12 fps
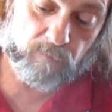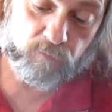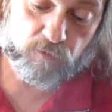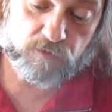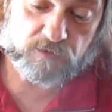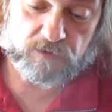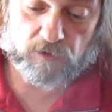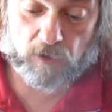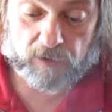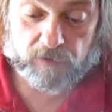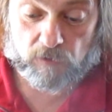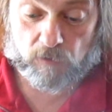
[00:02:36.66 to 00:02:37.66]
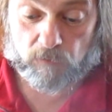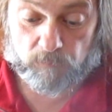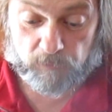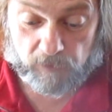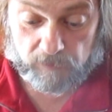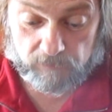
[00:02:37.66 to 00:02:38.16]
the audio a
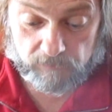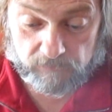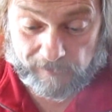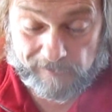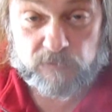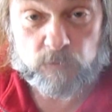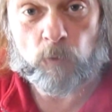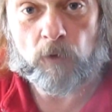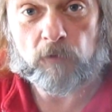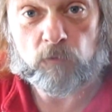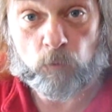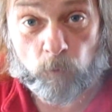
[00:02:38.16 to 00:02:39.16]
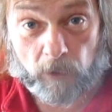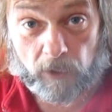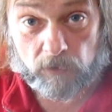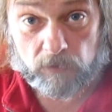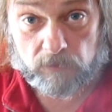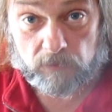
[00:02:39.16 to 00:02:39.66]
bit. That's worked
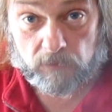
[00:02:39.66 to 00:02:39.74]
well.